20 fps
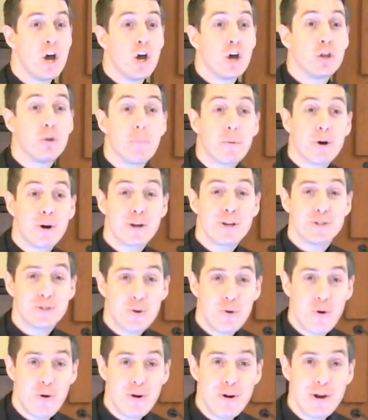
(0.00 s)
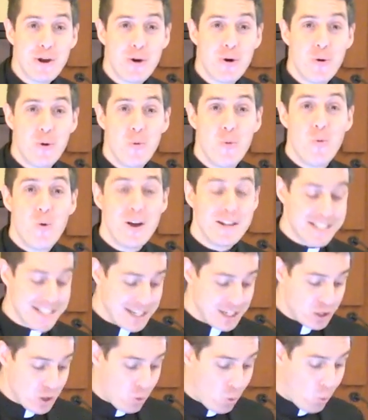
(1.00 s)
The Purgatorio
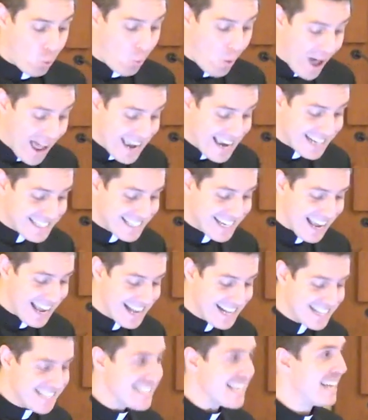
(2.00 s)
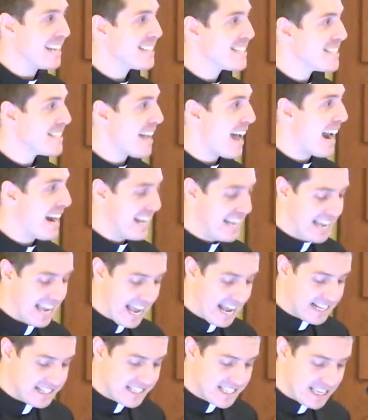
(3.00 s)
wasn't quite as exciting
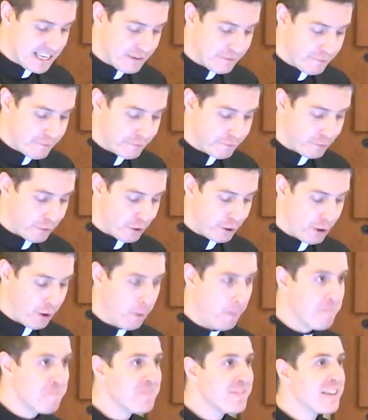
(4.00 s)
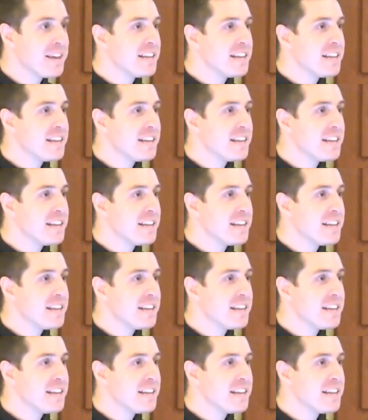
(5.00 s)
as the Inferno,